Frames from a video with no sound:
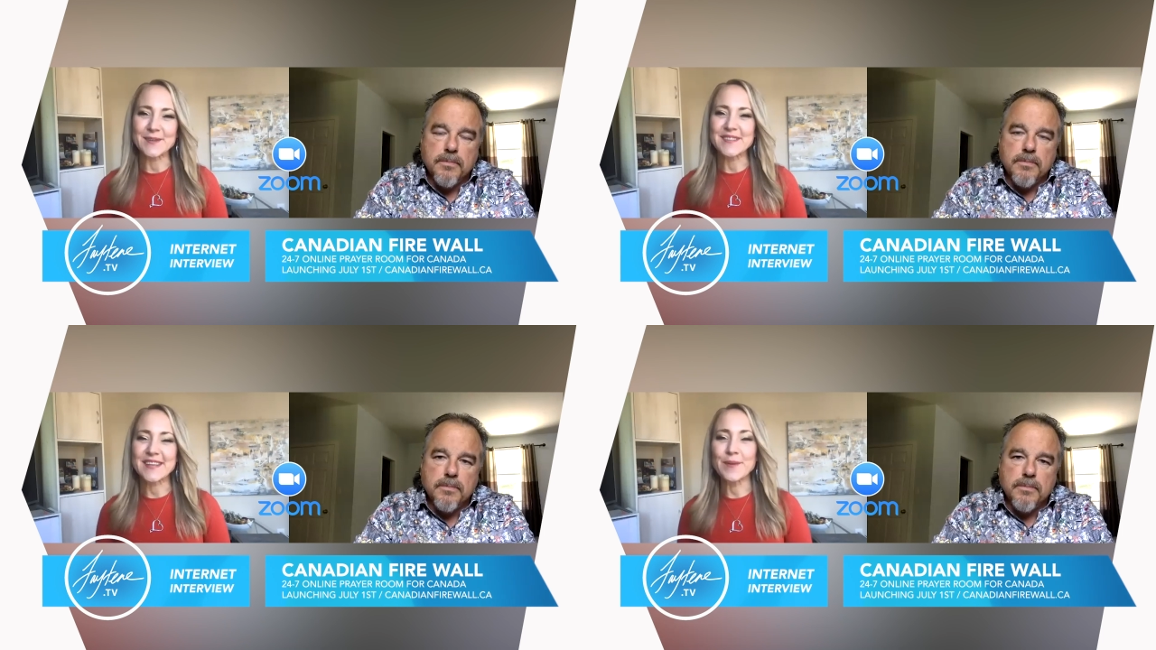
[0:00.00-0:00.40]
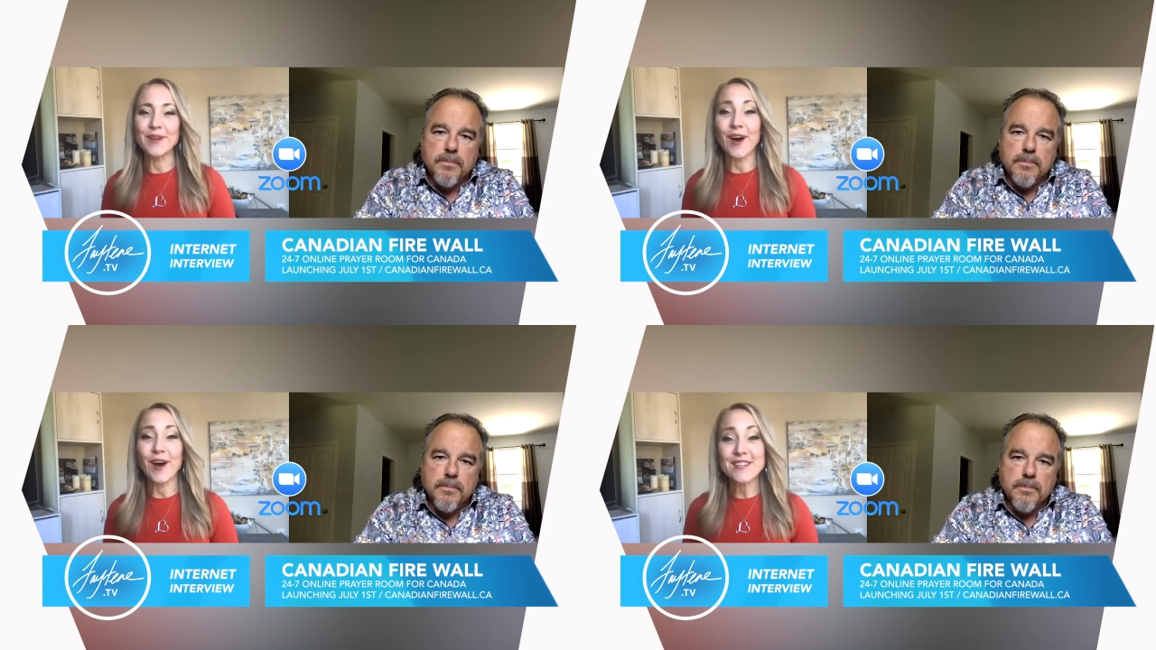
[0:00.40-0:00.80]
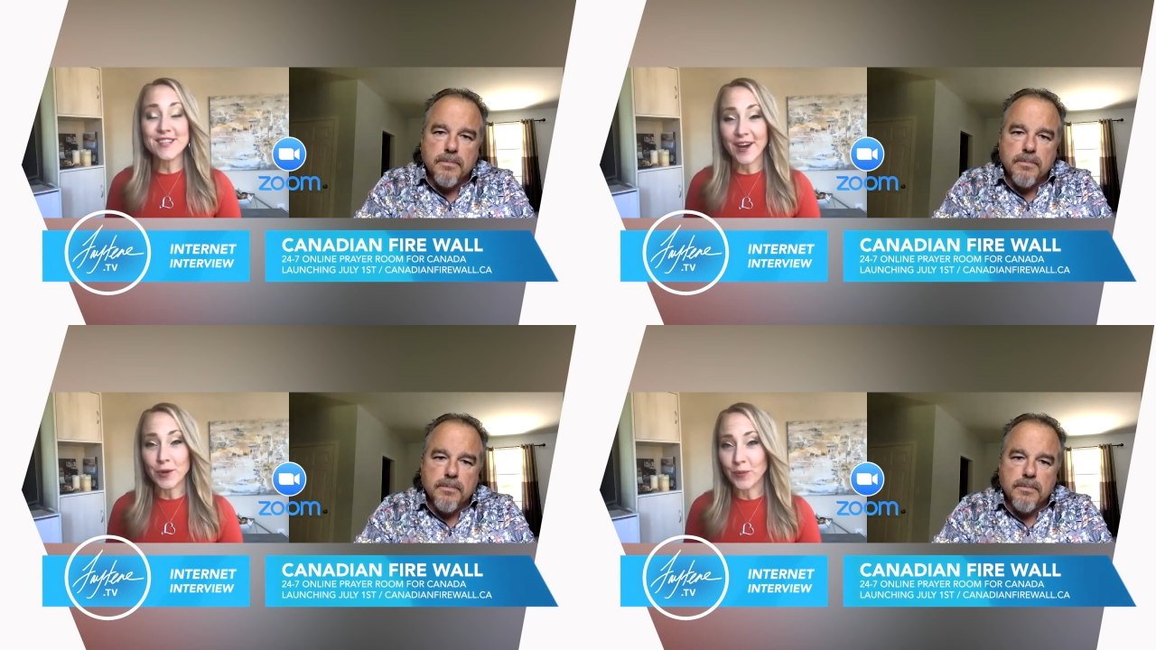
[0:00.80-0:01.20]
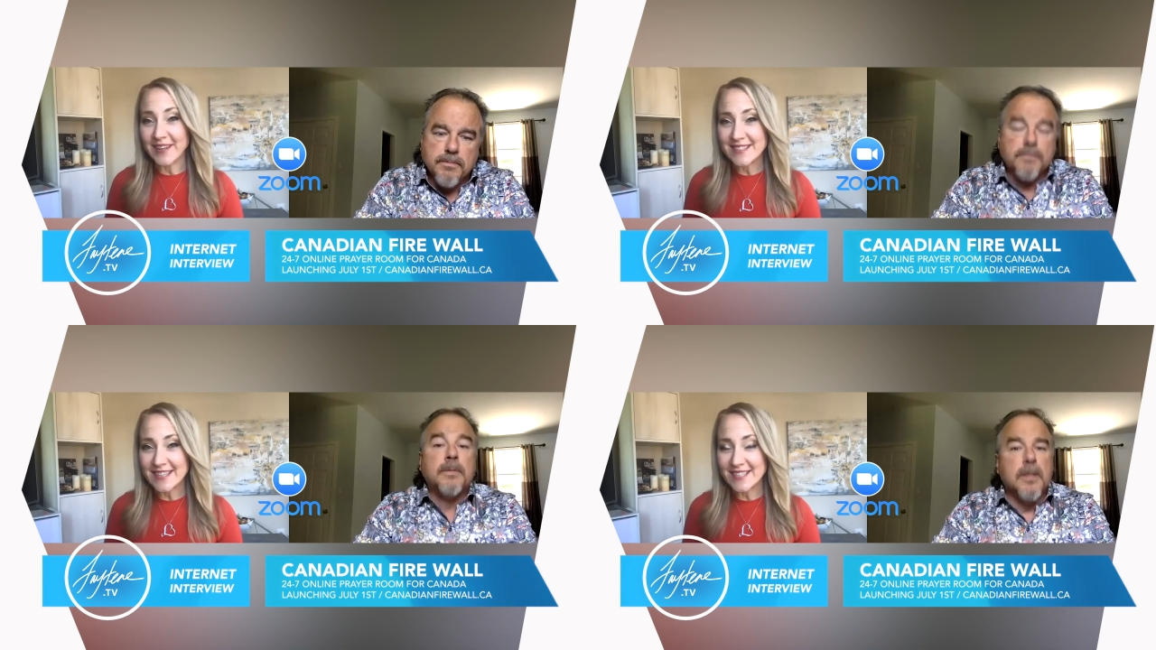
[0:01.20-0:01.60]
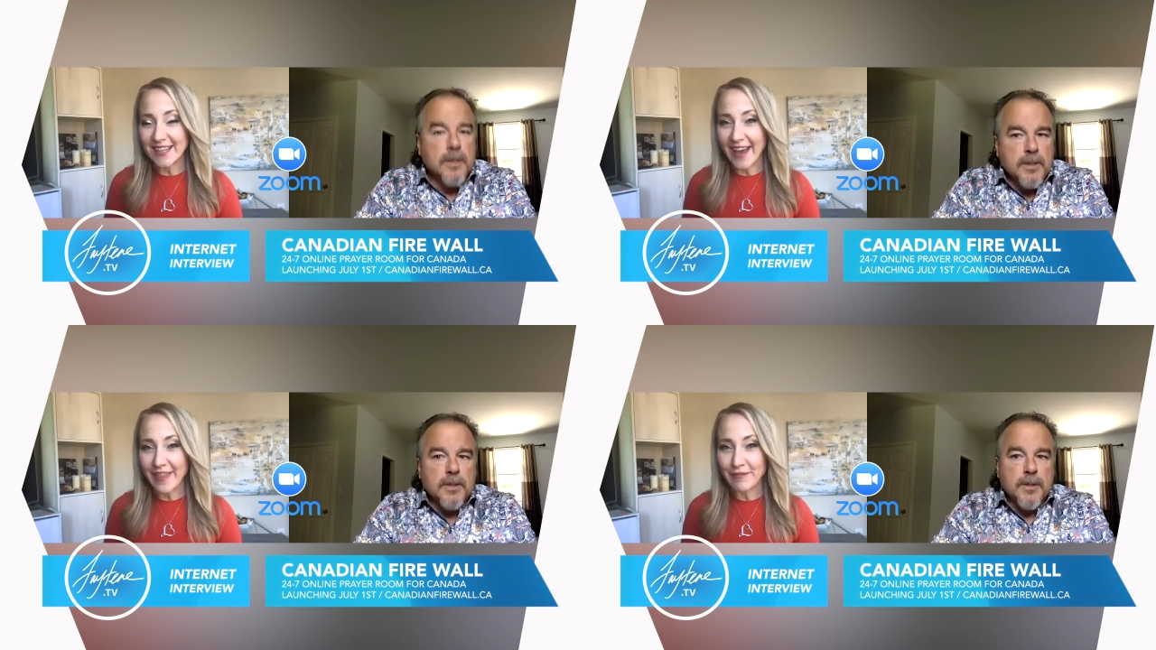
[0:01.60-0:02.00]
Speaker 1: so it's going to be launched on Wednesday,
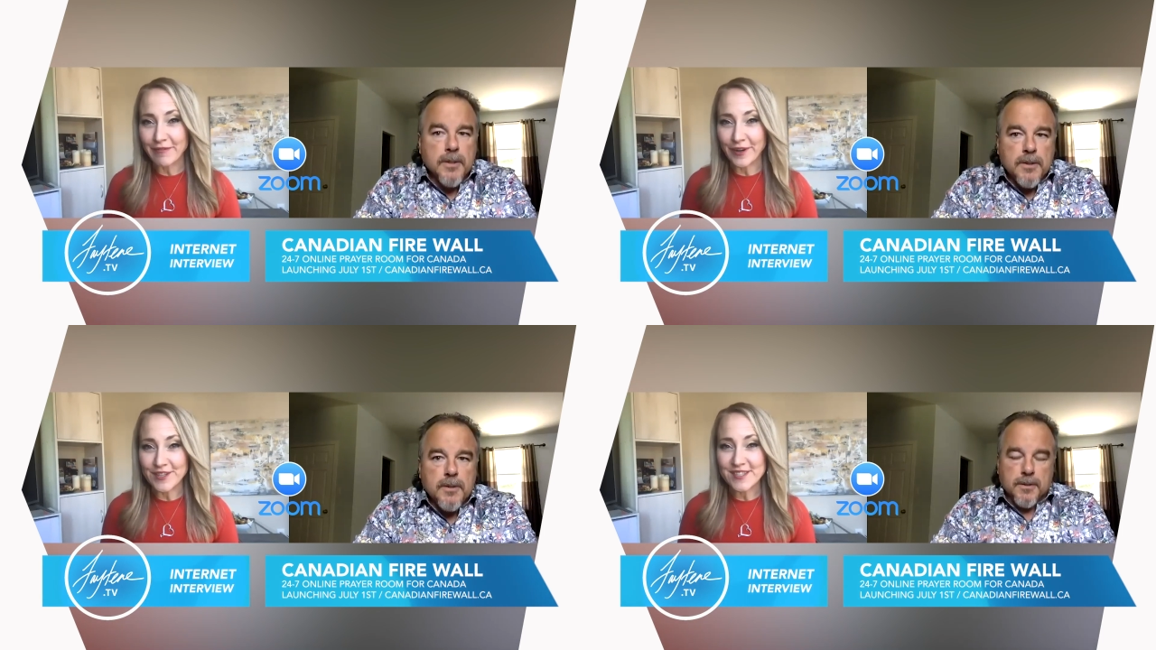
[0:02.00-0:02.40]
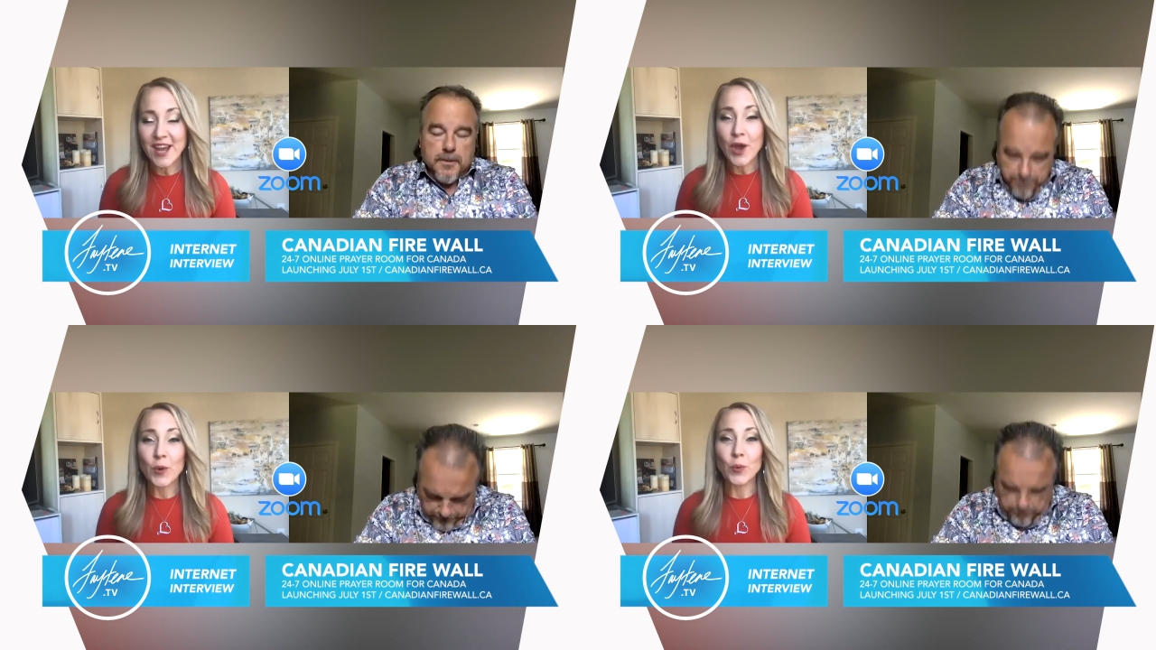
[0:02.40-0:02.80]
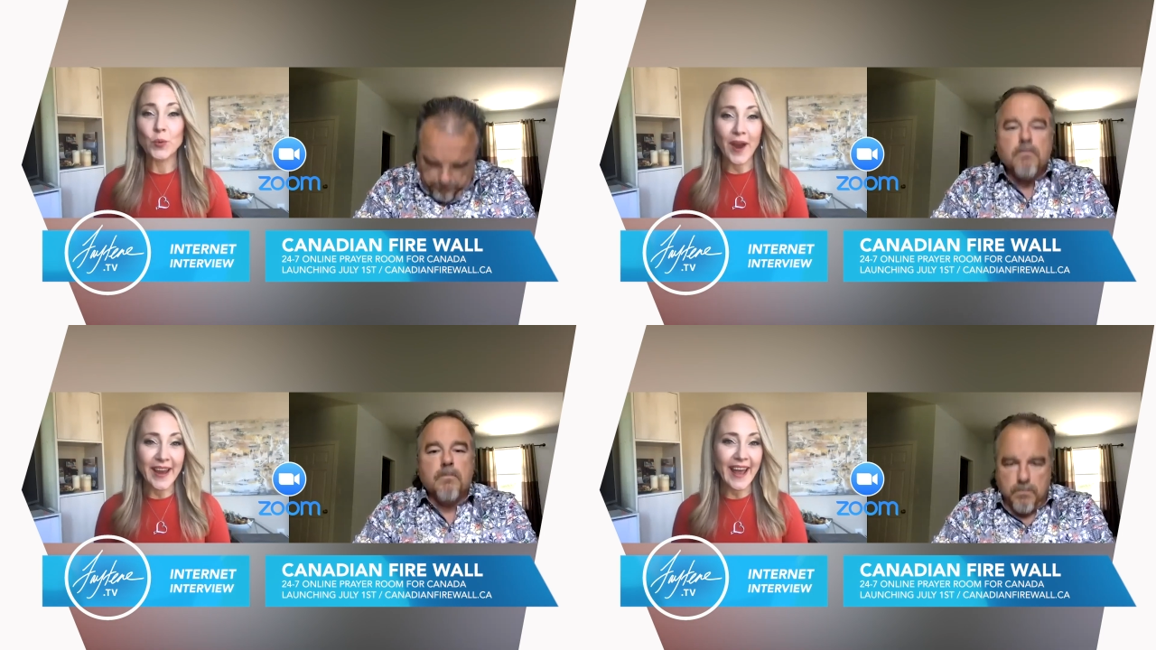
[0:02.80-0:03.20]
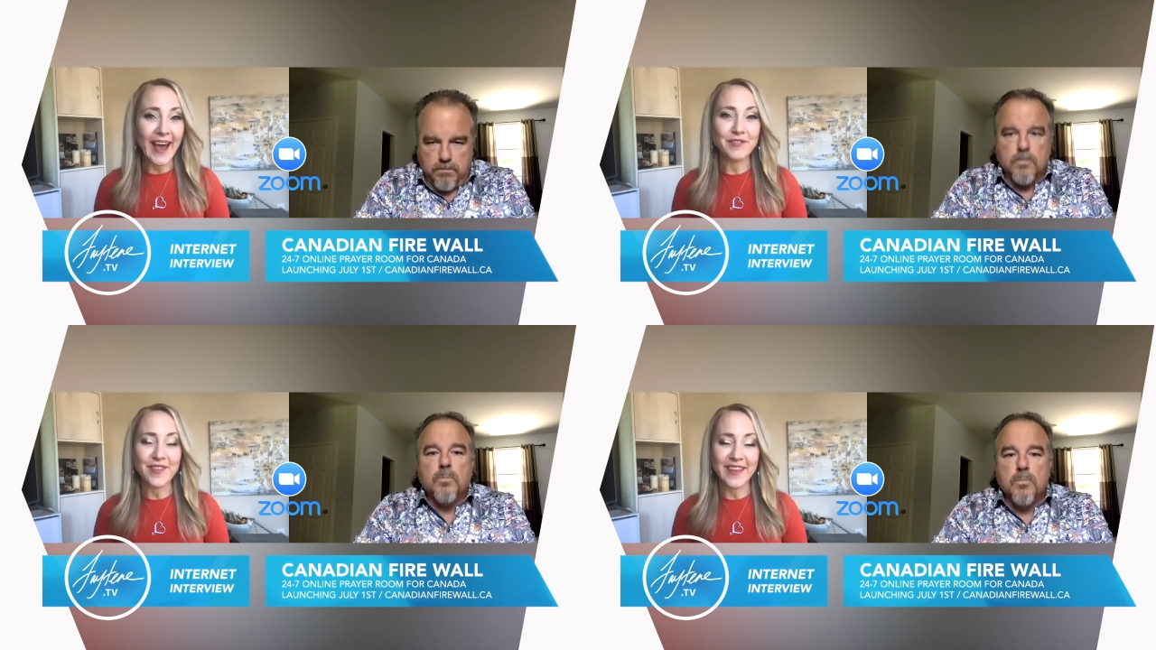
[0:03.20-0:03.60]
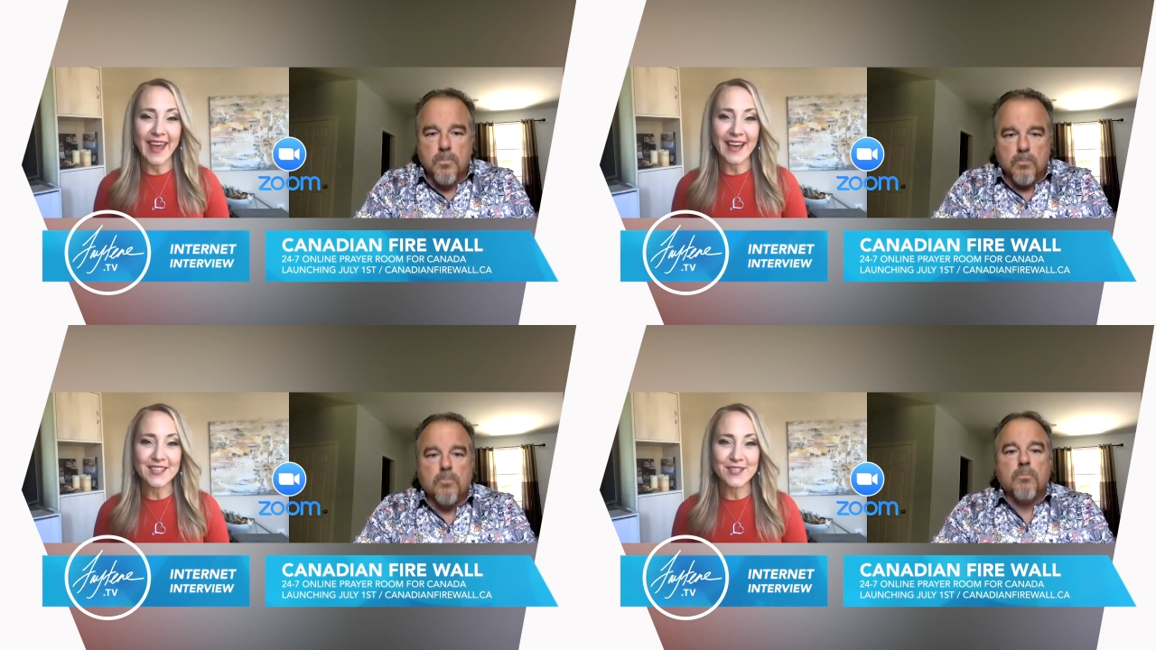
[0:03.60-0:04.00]
July the 1st, right after the
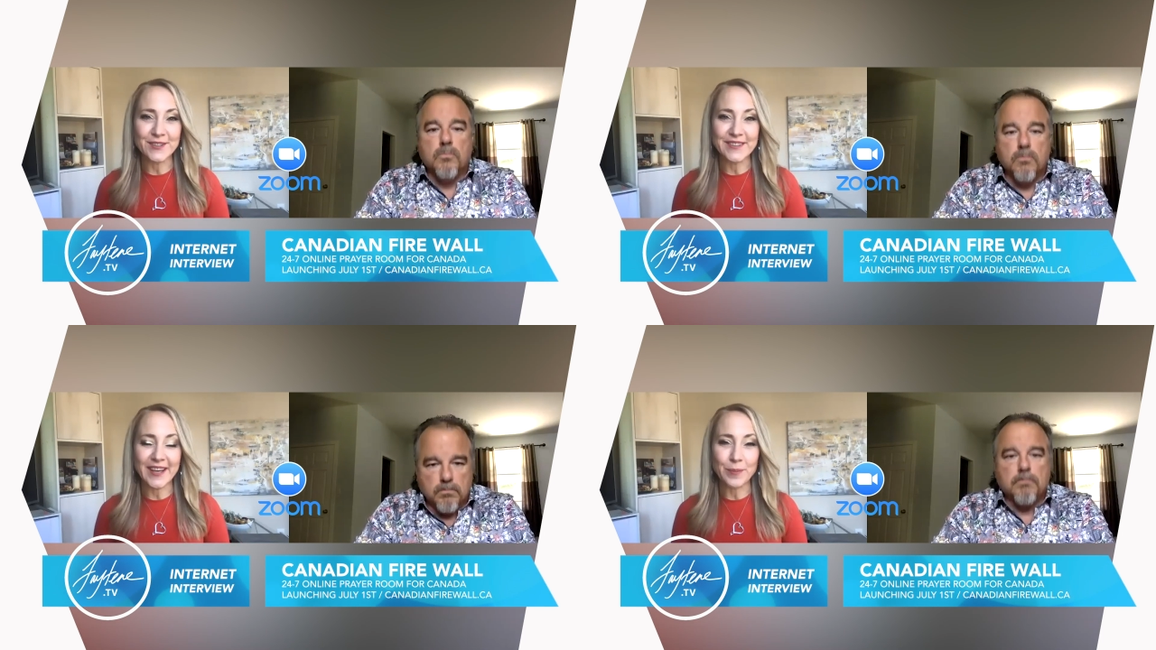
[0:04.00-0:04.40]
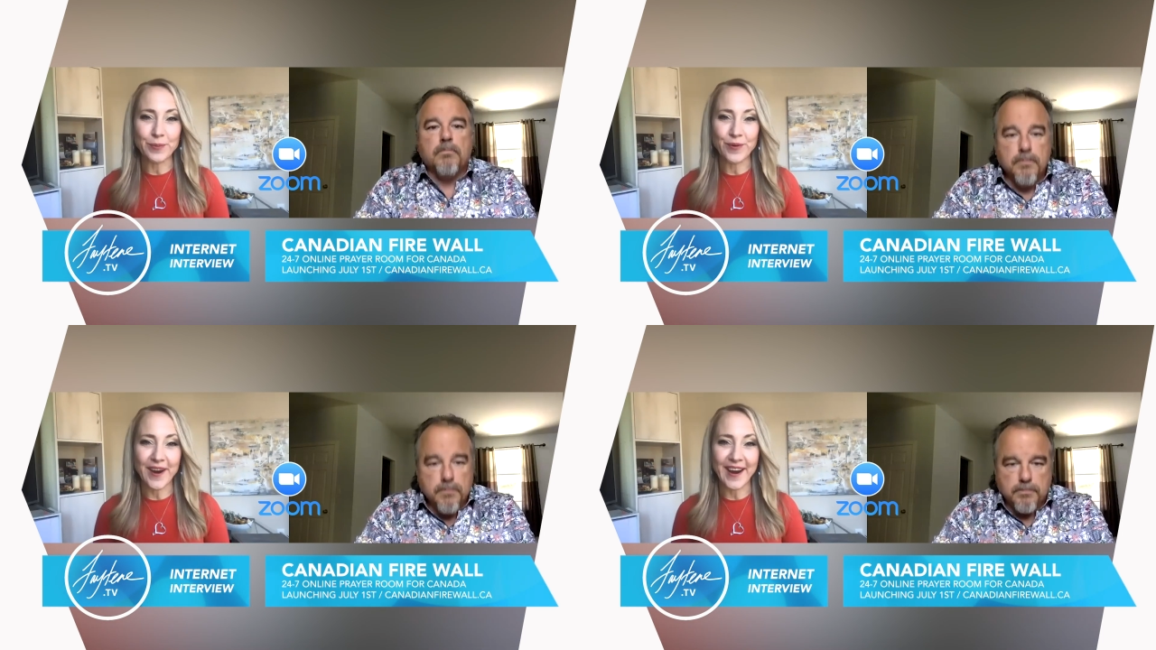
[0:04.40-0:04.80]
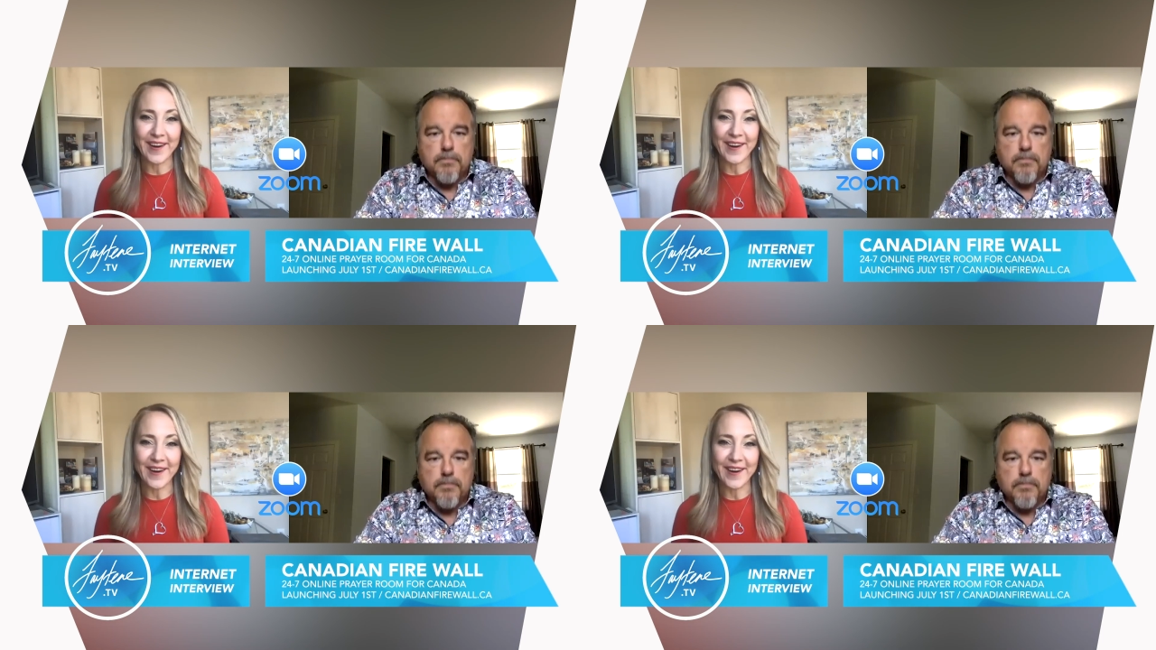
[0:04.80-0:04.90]
National Day of Prayer.